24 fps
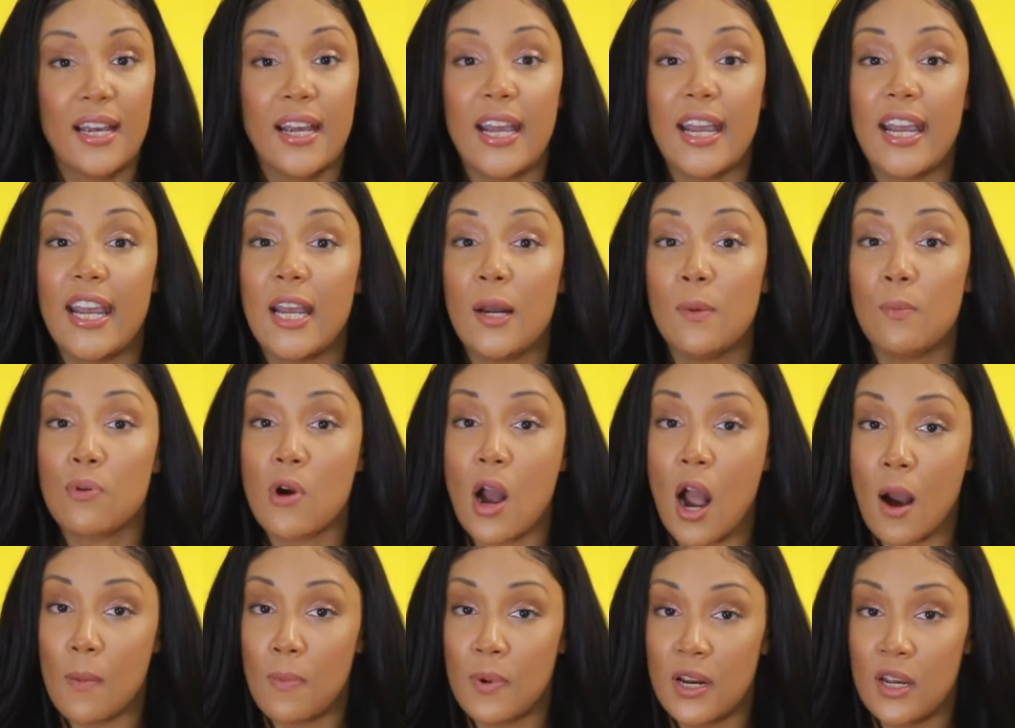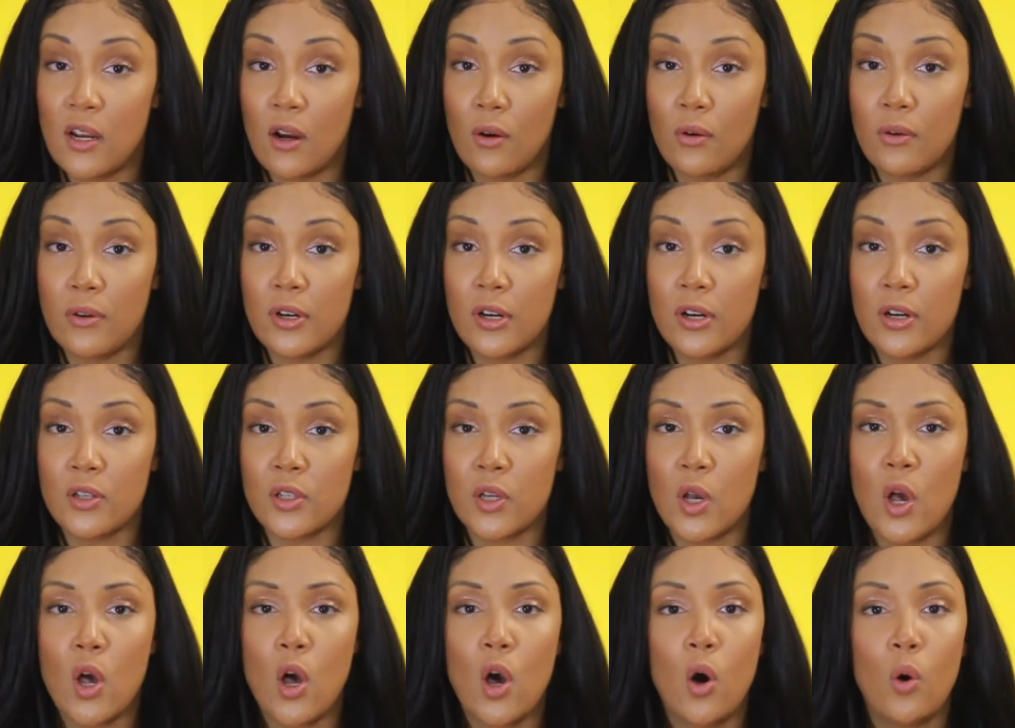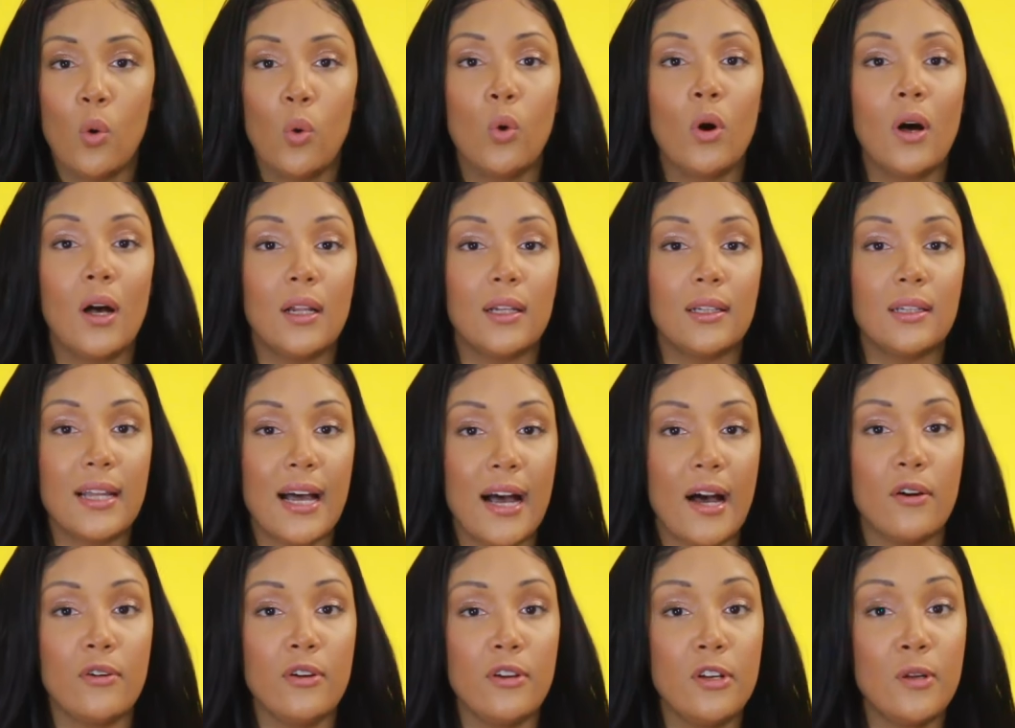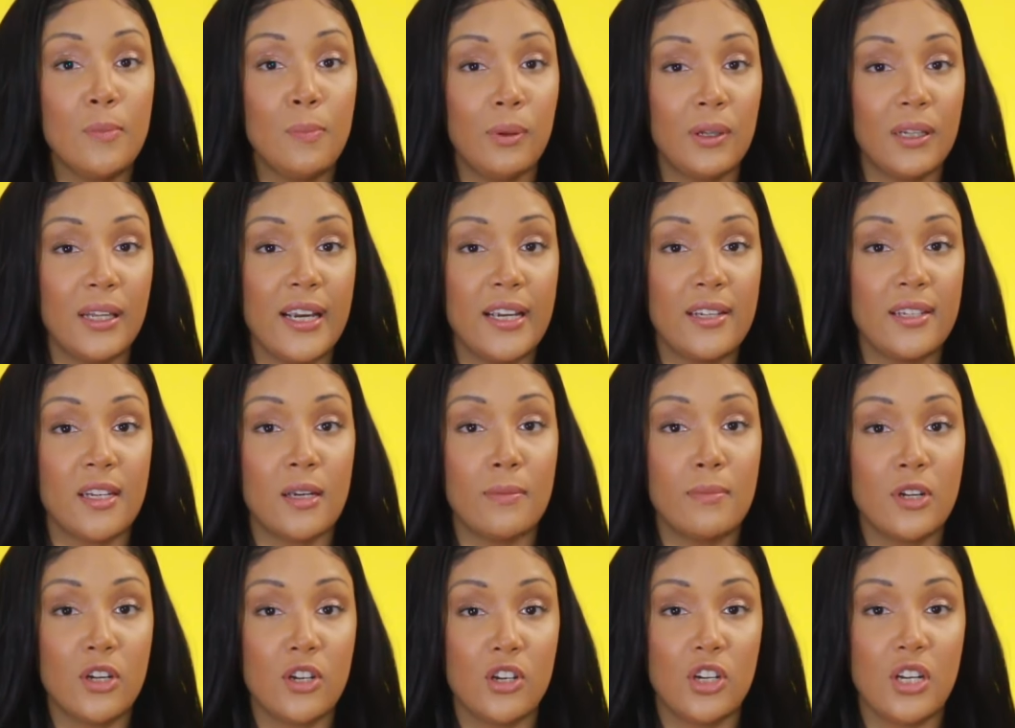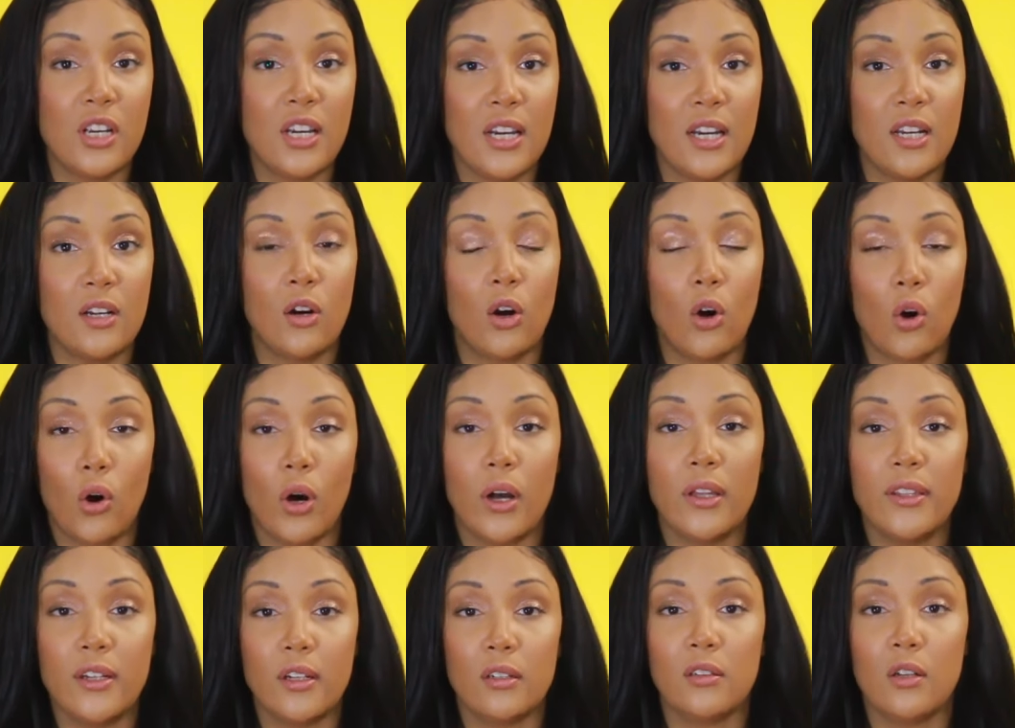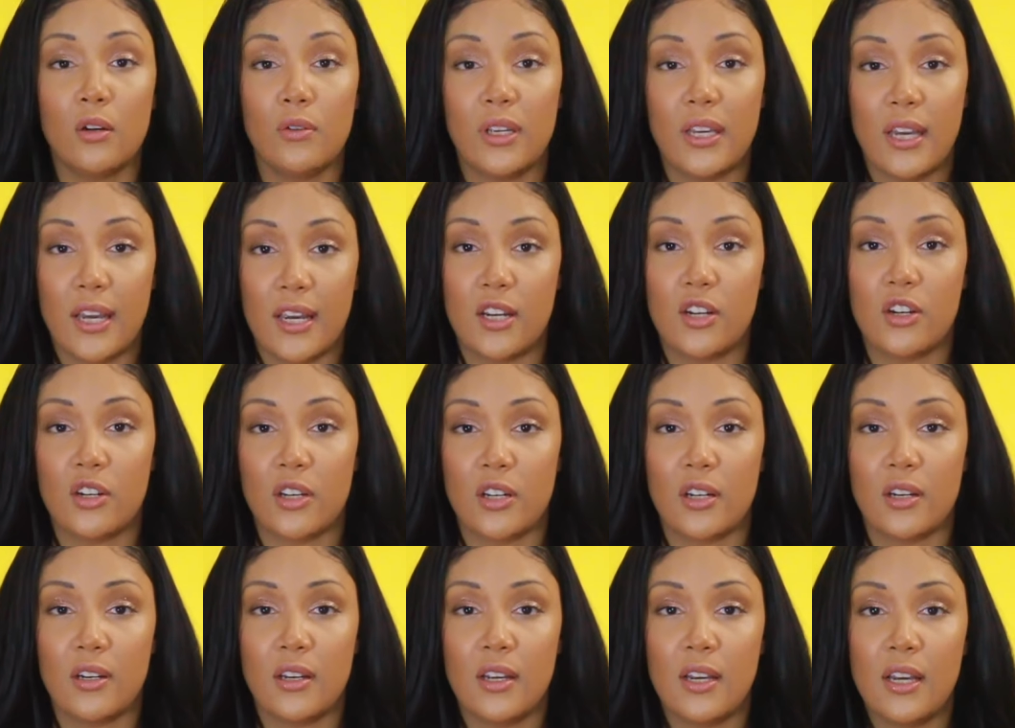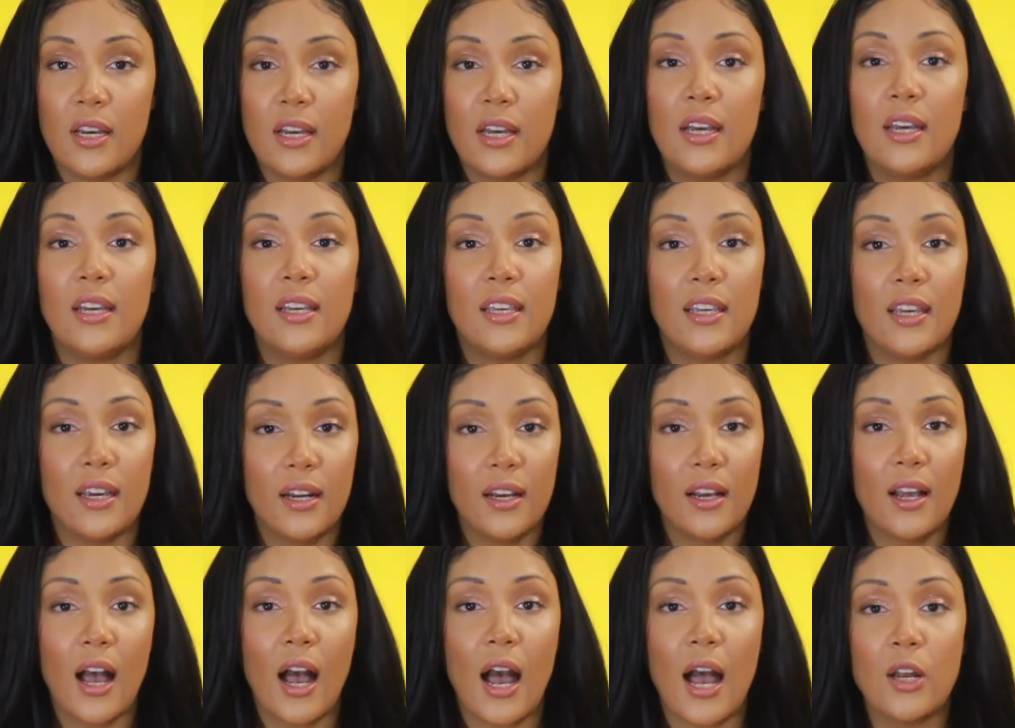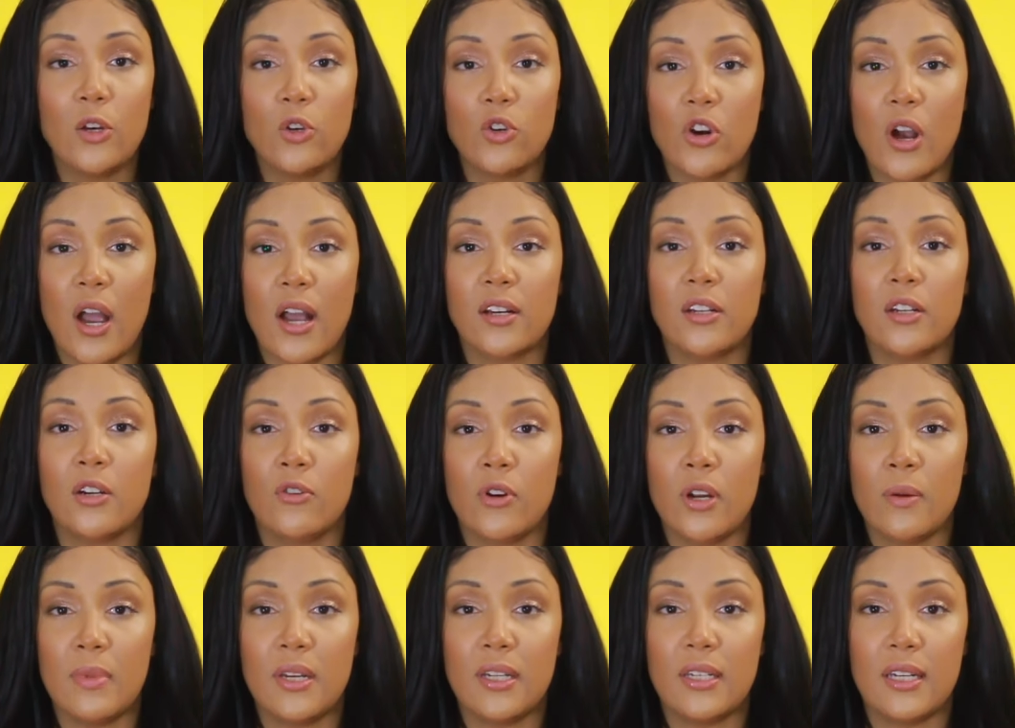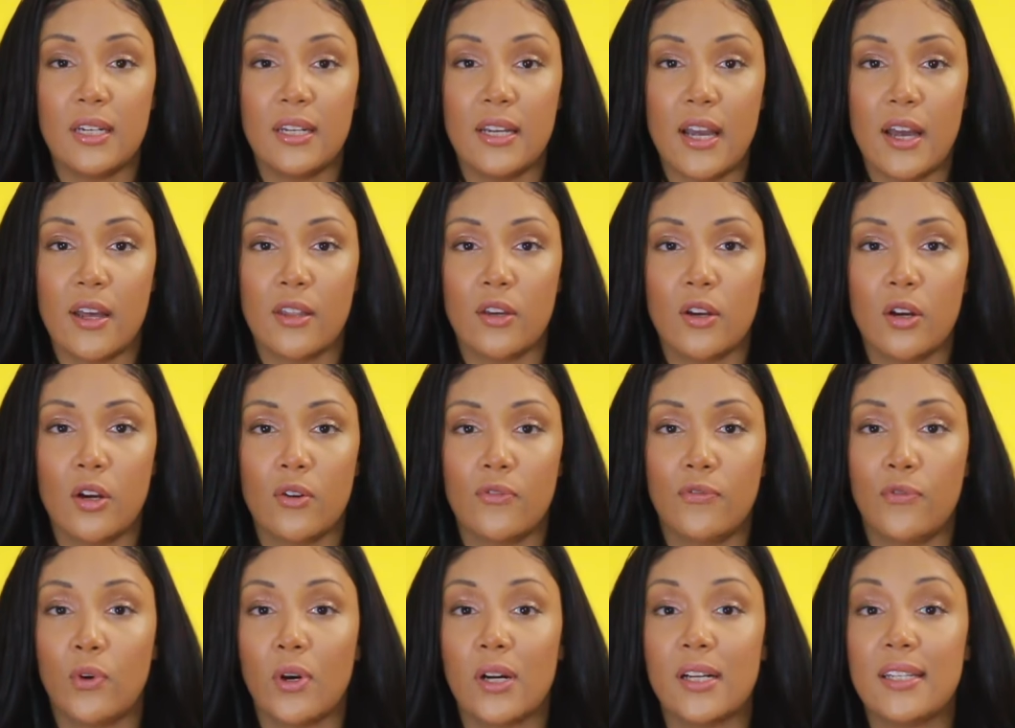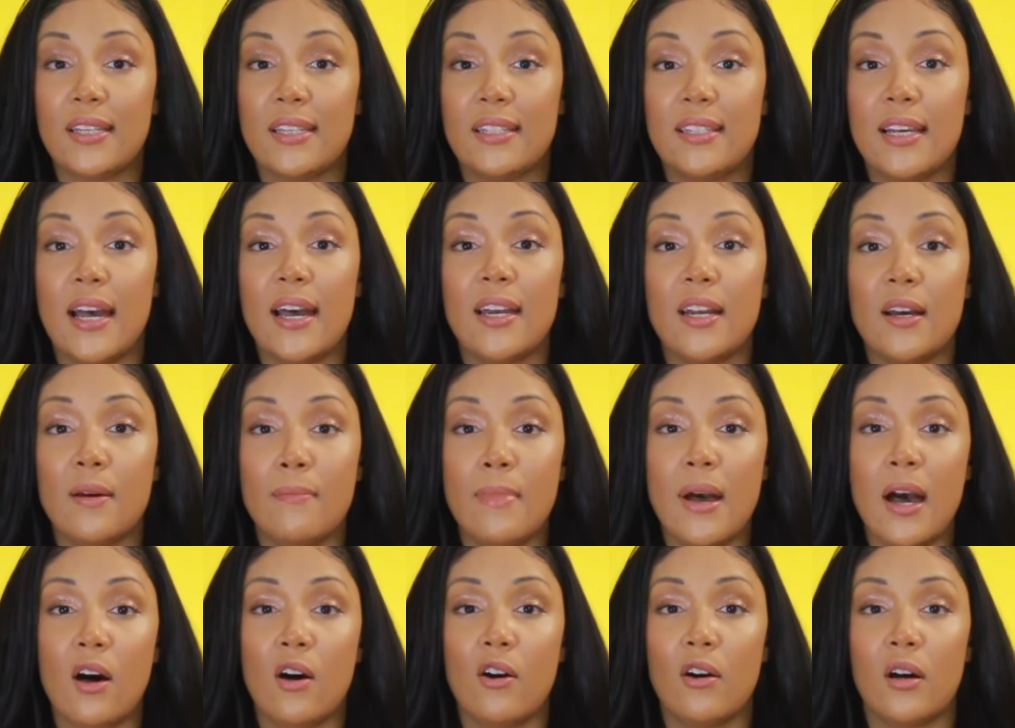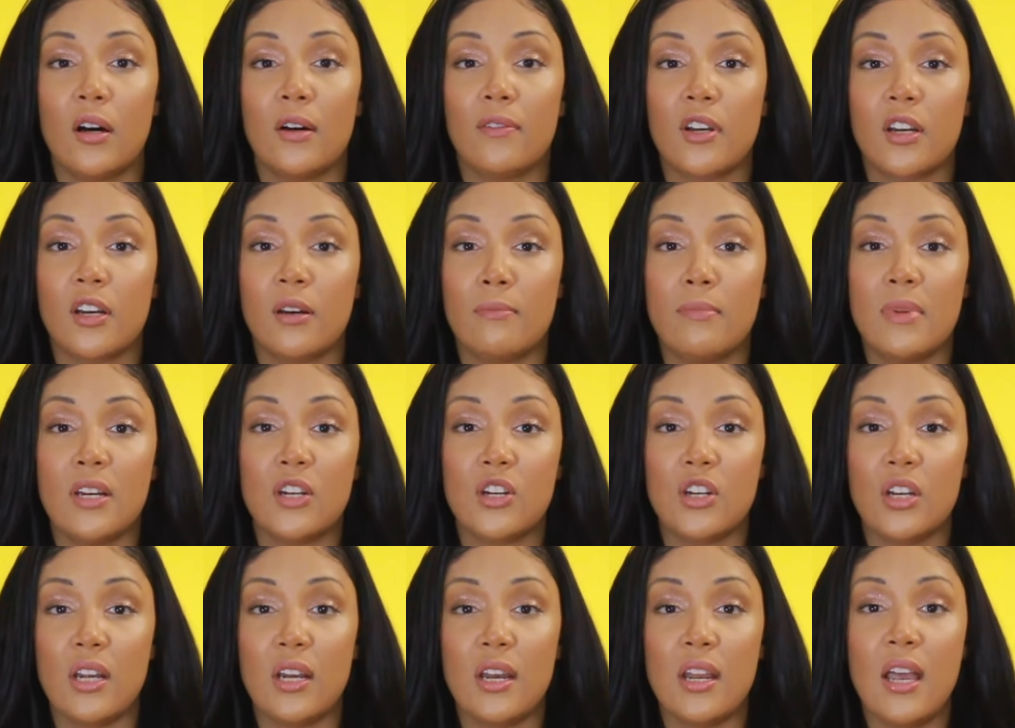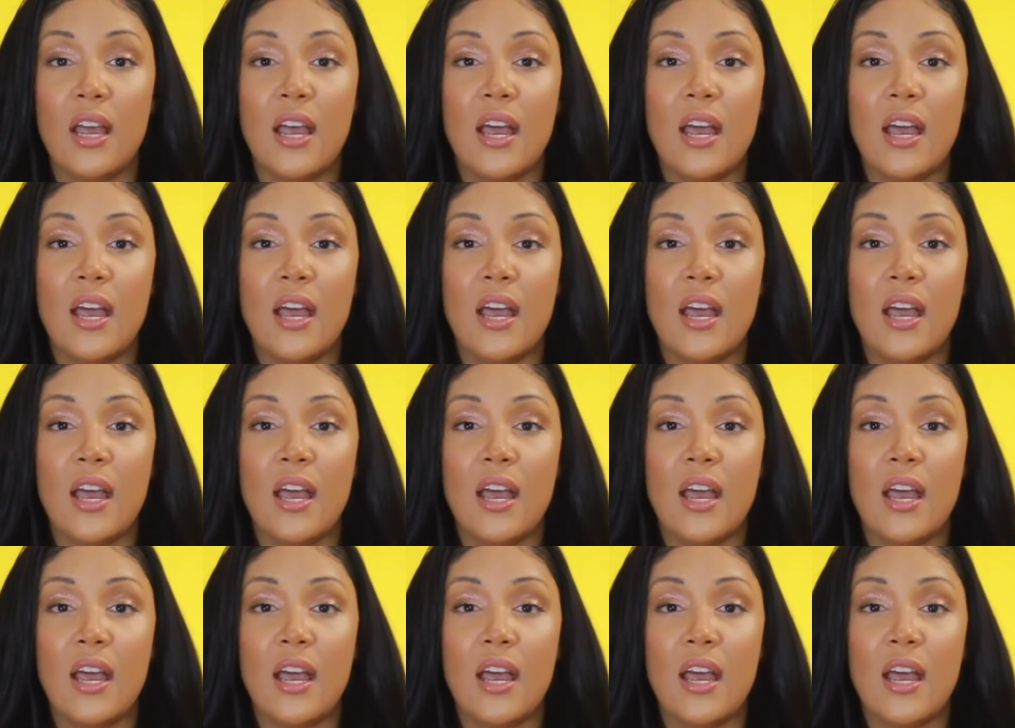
and property owners who allow you to place a machine on their location. Get a contract agreement together for a set amount of commission